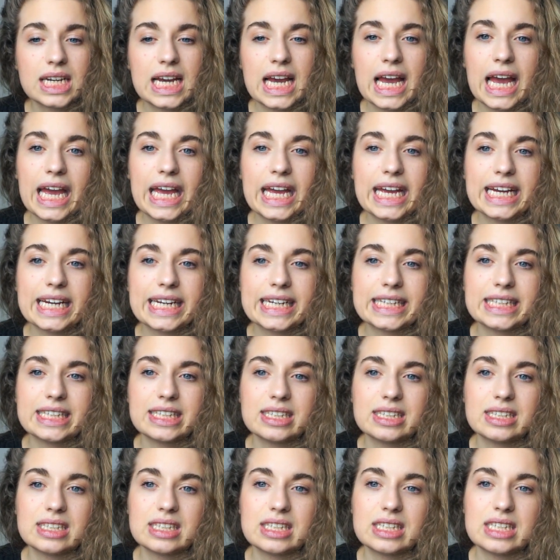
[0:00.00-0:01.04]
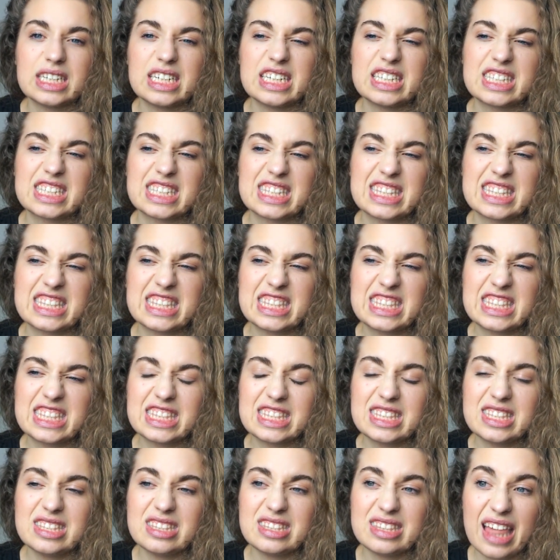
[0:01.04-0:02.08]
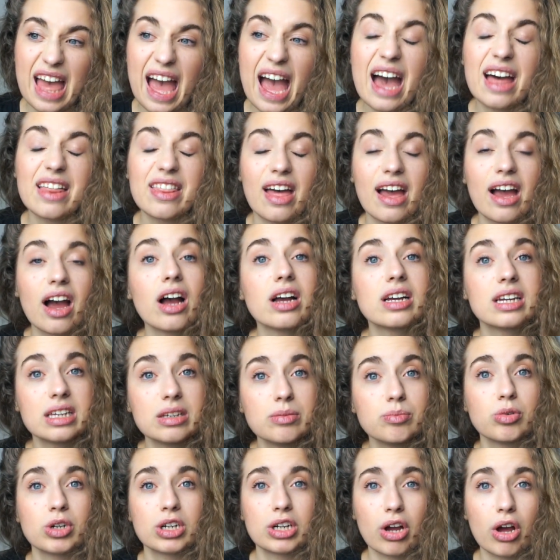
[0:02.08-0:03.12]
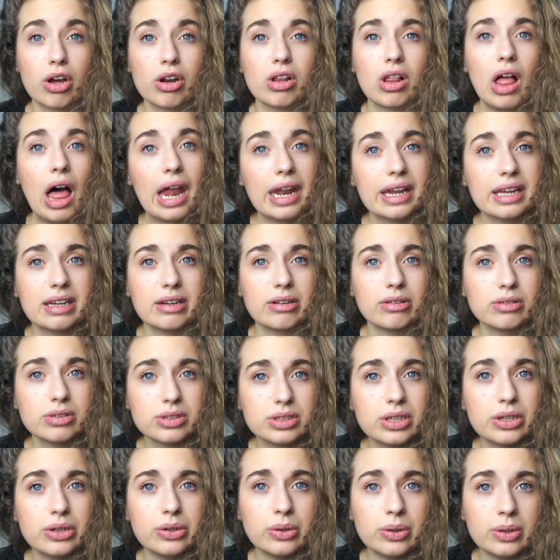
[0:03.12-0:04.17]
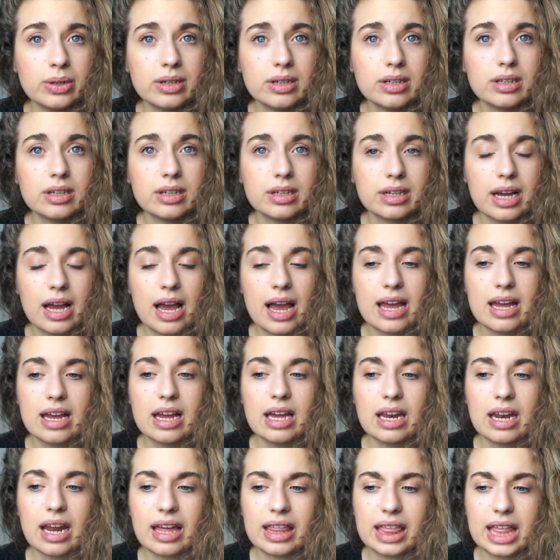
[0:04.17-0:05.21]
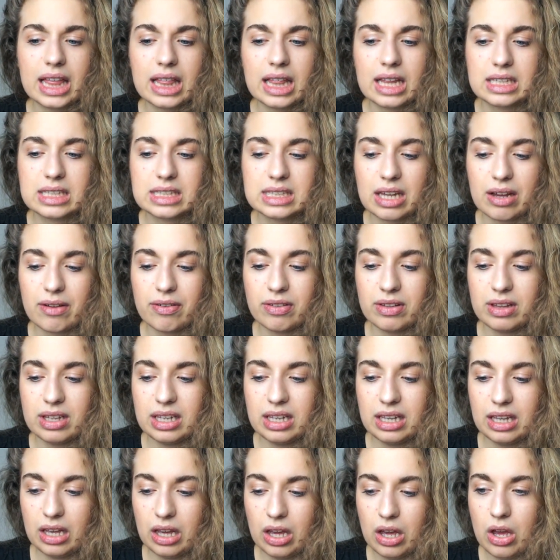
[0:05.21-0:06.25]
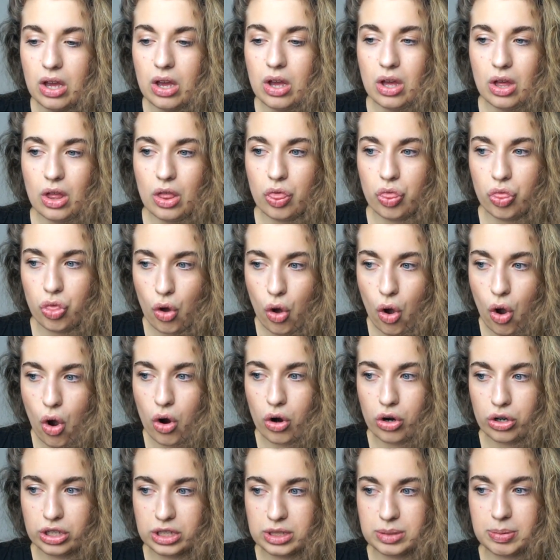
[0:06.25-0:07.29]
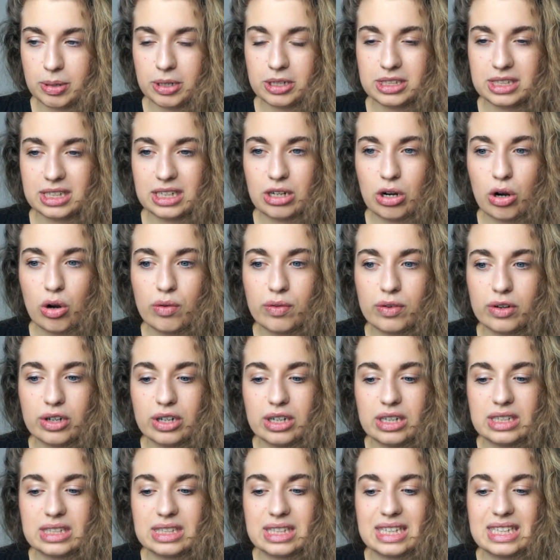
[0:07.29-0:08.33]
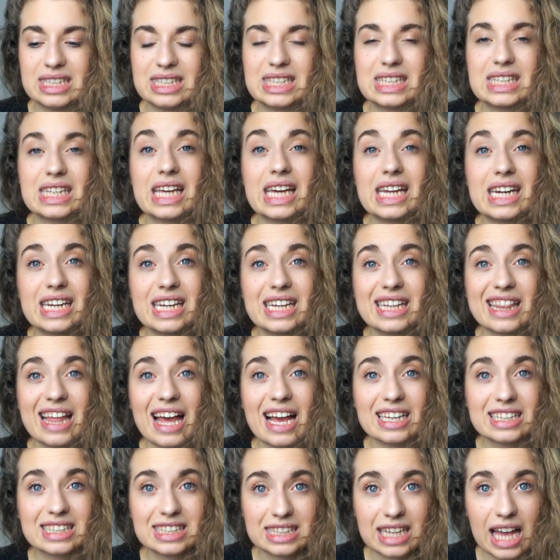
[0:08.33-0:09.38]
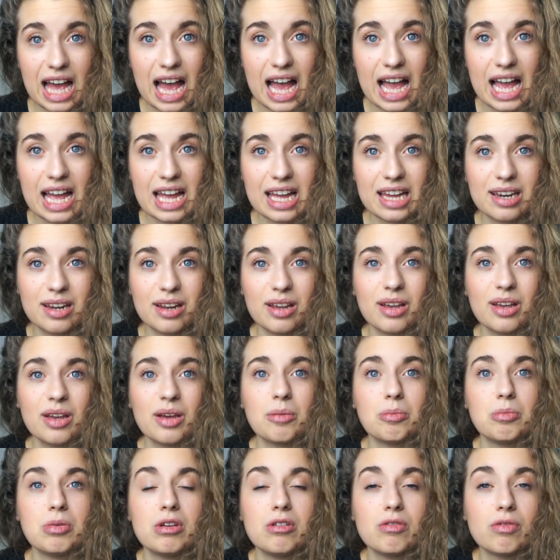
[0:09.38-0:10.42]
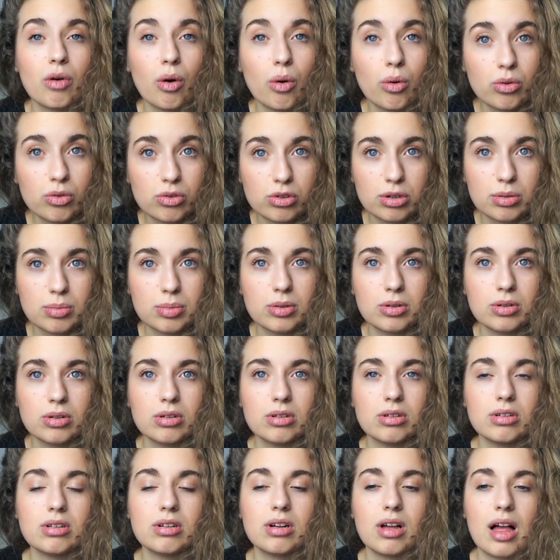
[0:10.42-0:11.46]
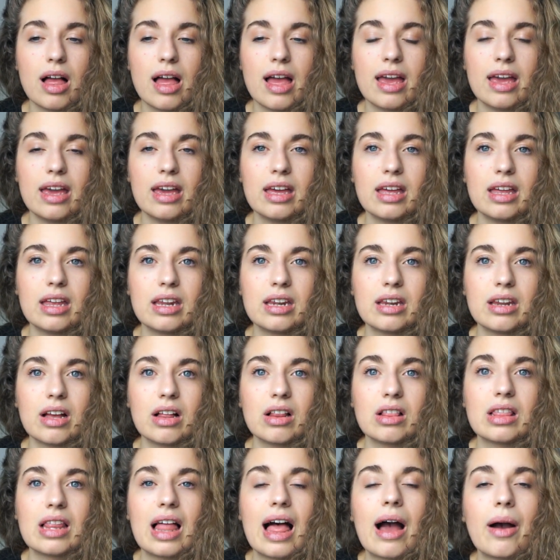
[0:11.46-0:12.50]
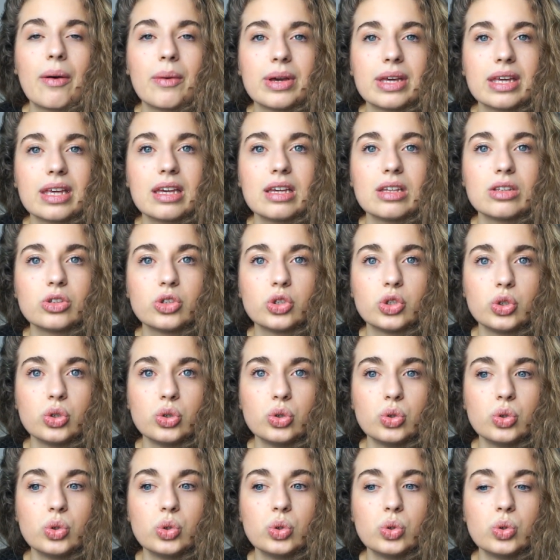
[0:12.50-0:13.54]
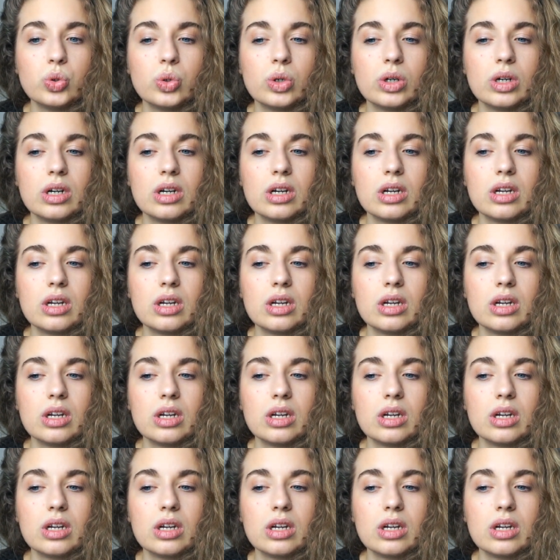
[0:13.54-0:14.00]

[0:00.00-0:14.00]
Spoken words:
And it's that can bring on a lot of guilt too. And I think that's definitely the hardest part to get over, is letting that side be vulnerable and allowing it to